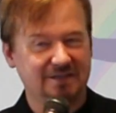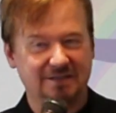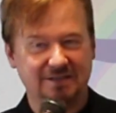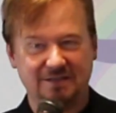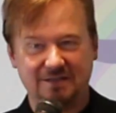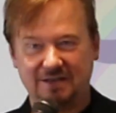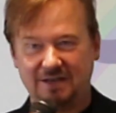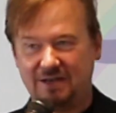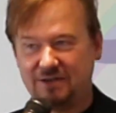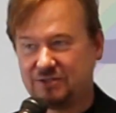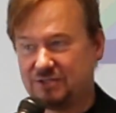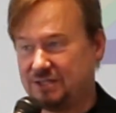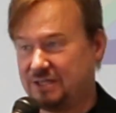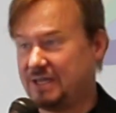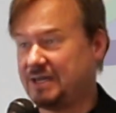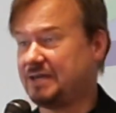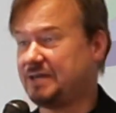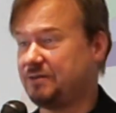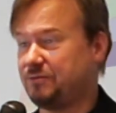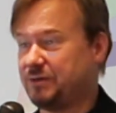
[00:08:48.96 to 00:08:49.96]
And
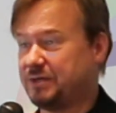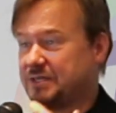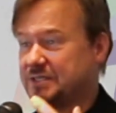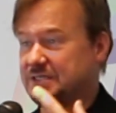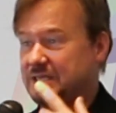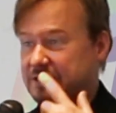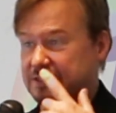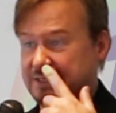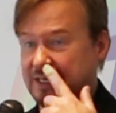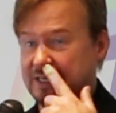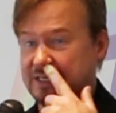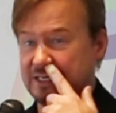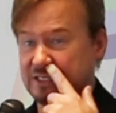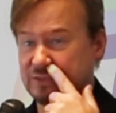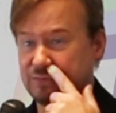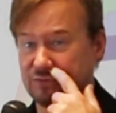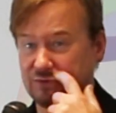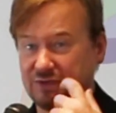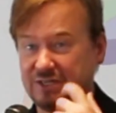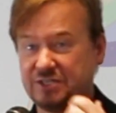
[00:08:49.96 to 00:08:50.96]
today we can take
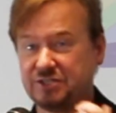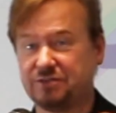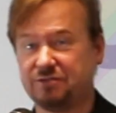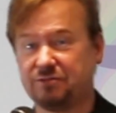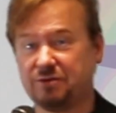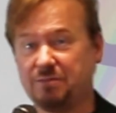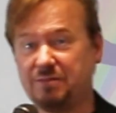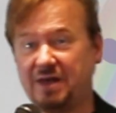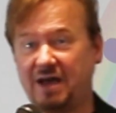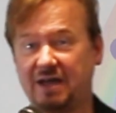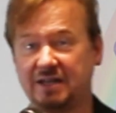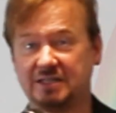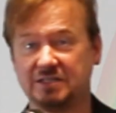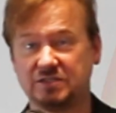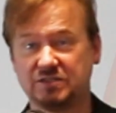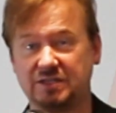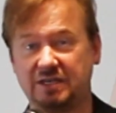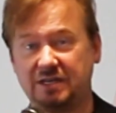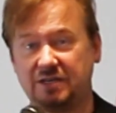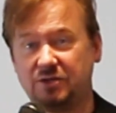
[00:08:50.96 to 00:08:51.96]
inspiration from that and
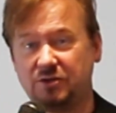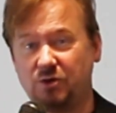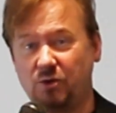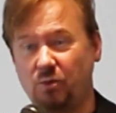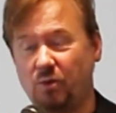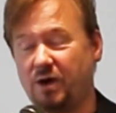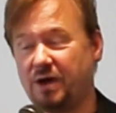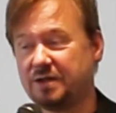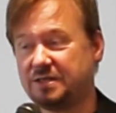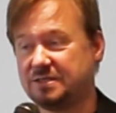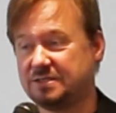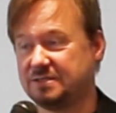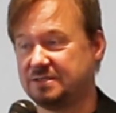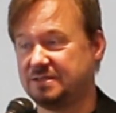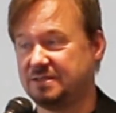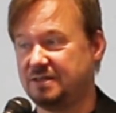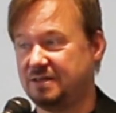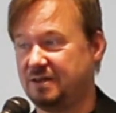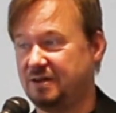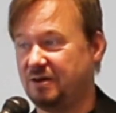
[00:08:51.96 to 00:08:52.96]
say, you know what?
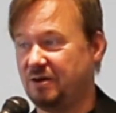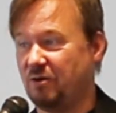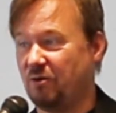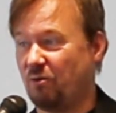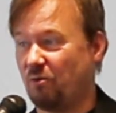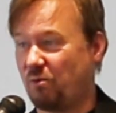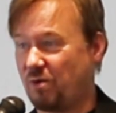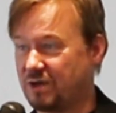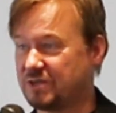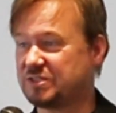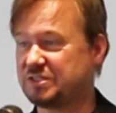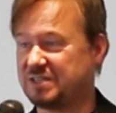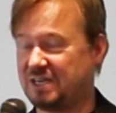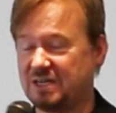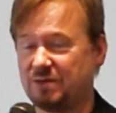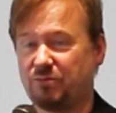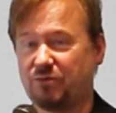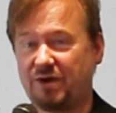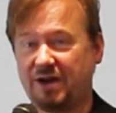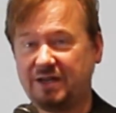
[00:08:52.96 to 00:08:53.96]
We're
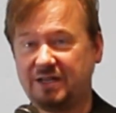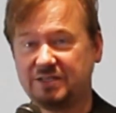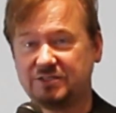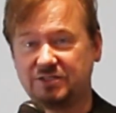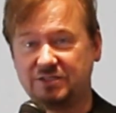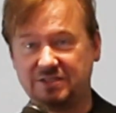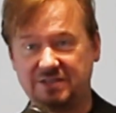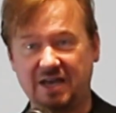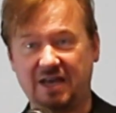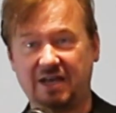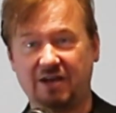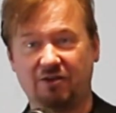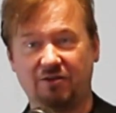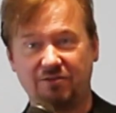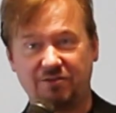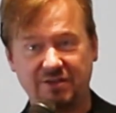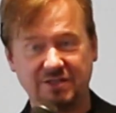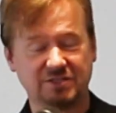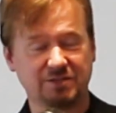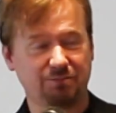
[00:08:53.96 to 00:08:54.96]
celebrating today, on
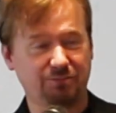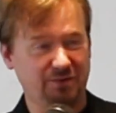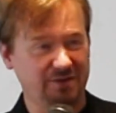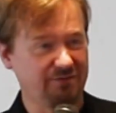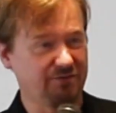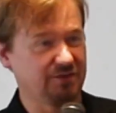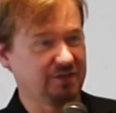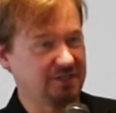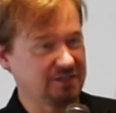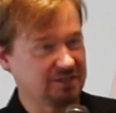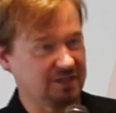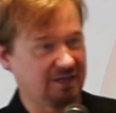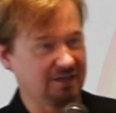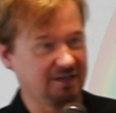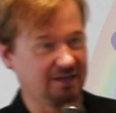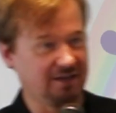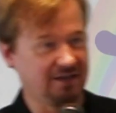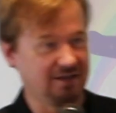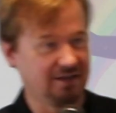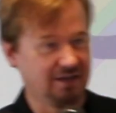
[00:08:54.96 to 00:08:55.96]
this Epiphany
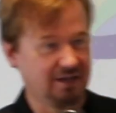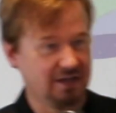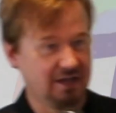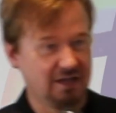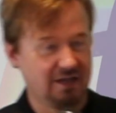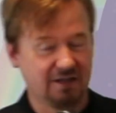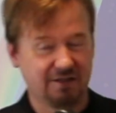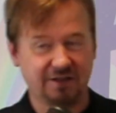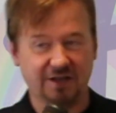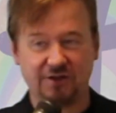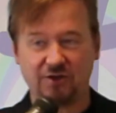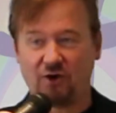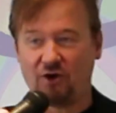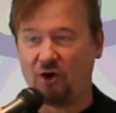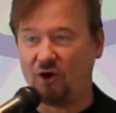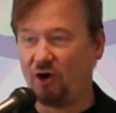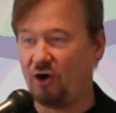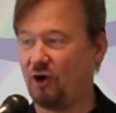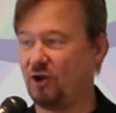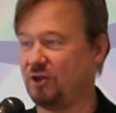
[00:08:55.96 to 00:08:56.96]
Sunday, that
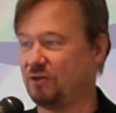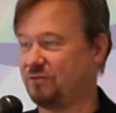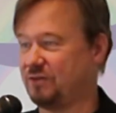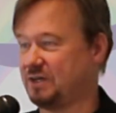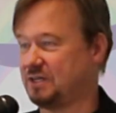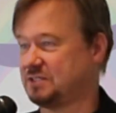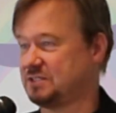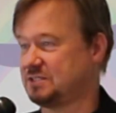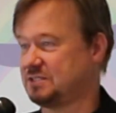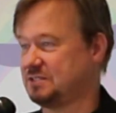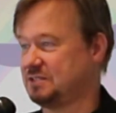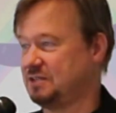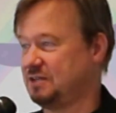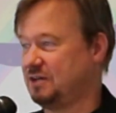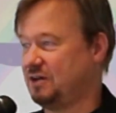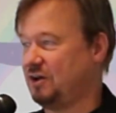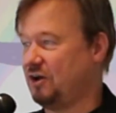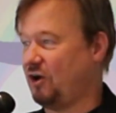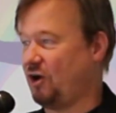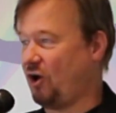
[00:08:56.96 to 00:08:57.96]
all of us
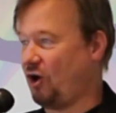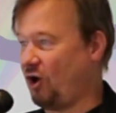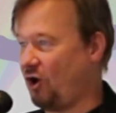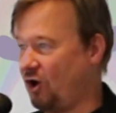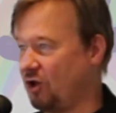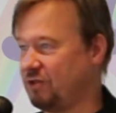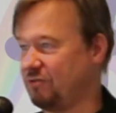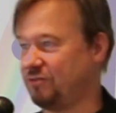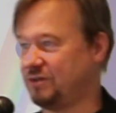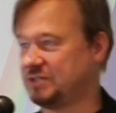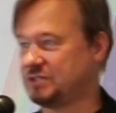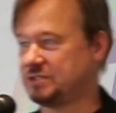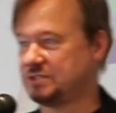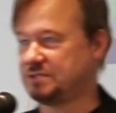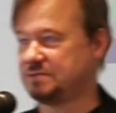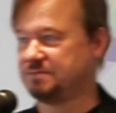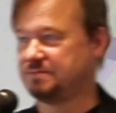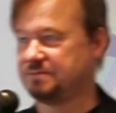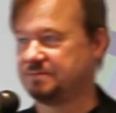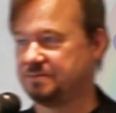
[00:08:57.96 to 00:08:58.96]

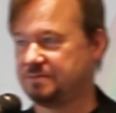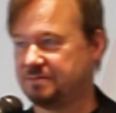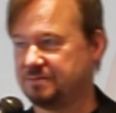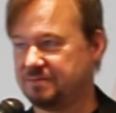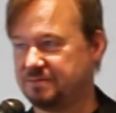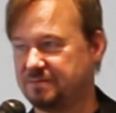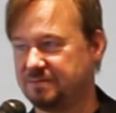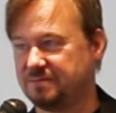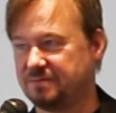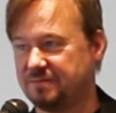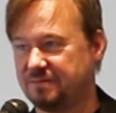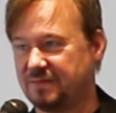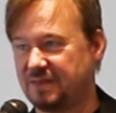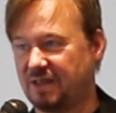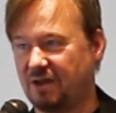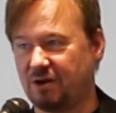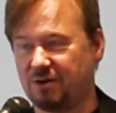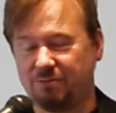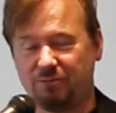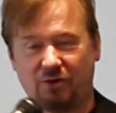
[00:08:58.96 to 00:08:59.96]

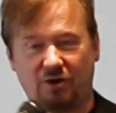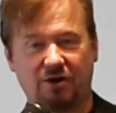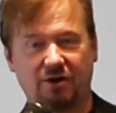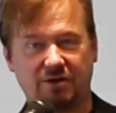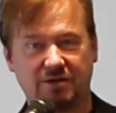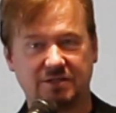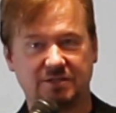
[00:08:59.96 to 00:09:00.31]
are a part